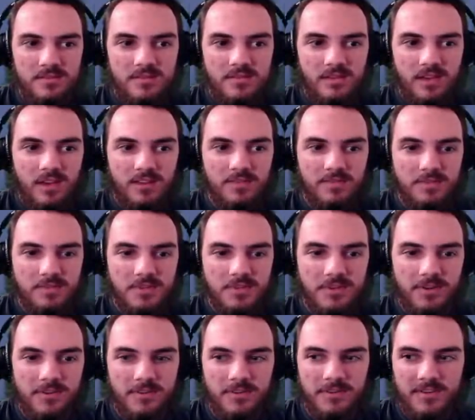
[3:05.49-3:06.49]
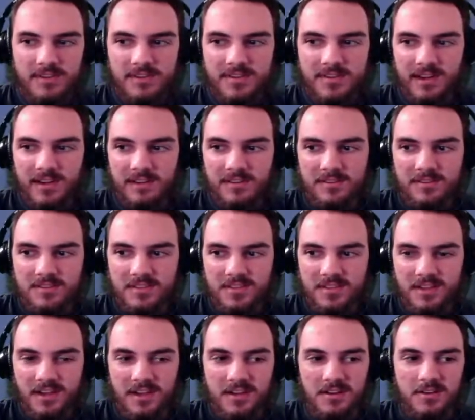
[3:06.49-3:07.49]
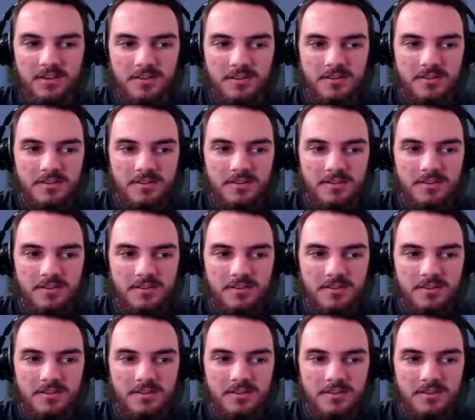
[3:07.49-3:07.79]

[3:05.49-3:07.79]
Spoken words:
out of a material that kind of looks like iron,